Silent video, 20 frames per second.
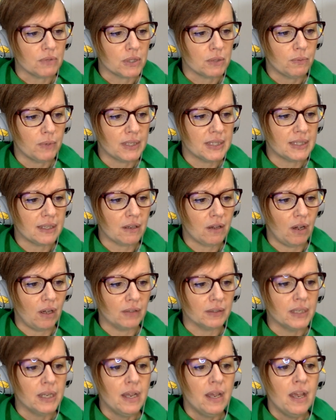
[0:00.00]
what is it
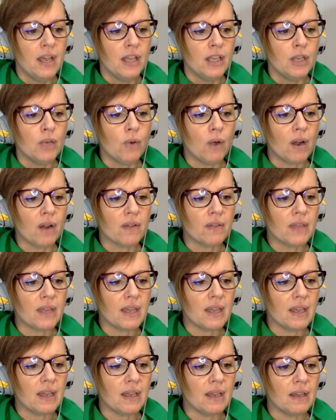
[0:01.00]
called? You Are
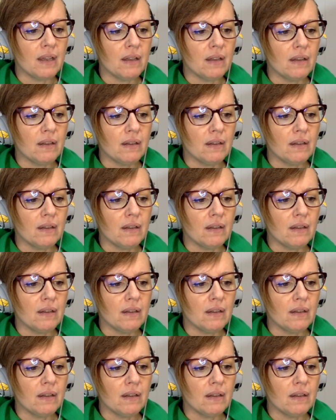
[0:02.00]
the